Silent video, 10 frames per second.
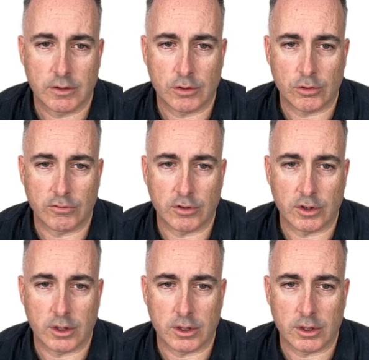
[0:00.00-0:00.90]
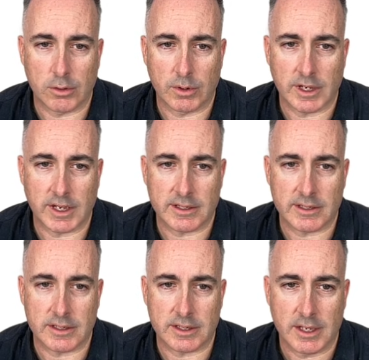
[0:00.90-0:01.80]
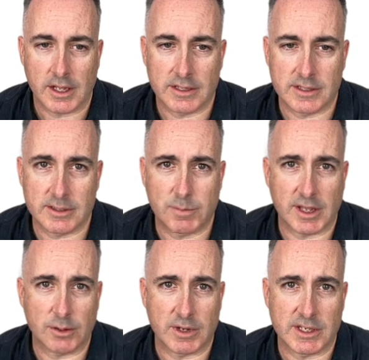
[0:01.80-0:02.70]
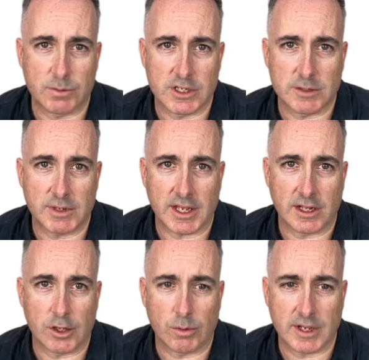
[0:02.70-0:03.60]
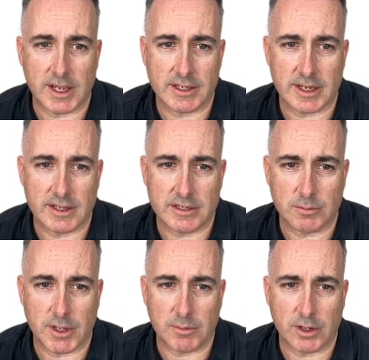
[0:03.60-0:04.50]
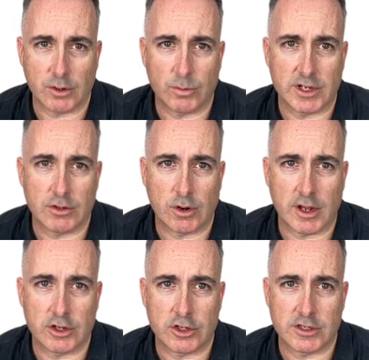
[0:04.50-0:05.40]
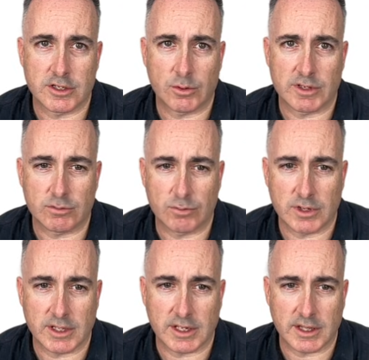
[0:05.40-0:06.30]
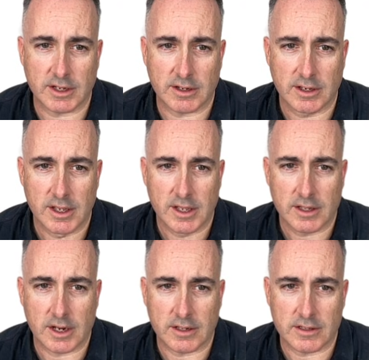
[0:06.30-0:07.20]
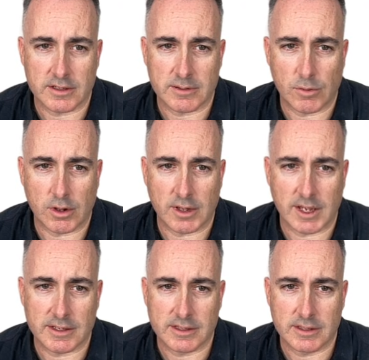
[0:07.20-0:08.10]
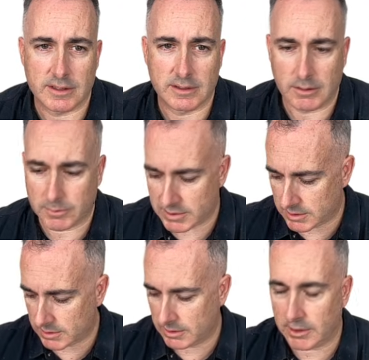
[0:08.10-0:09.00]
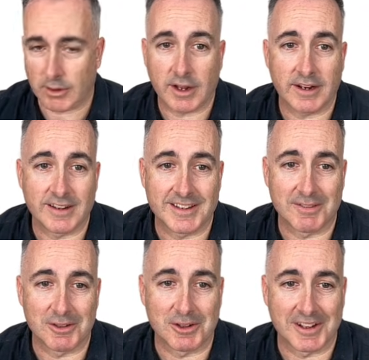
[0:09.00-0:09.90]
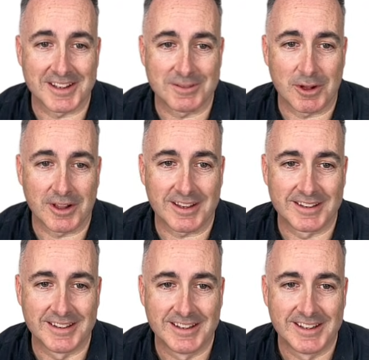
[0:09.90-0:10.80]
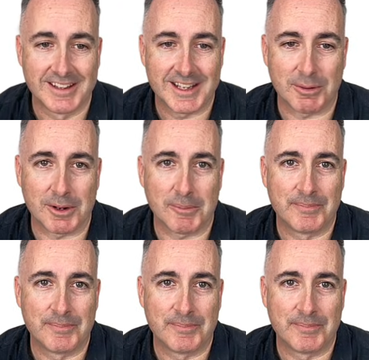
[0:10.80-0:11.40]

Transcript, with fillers: over a lowercase d. And this is, by the way, supposed to be a lowercase s, so maybe I'll redraw it just so it's really clear that it's a small s. Oops, you know, it doesn't even look like a small s. There we go.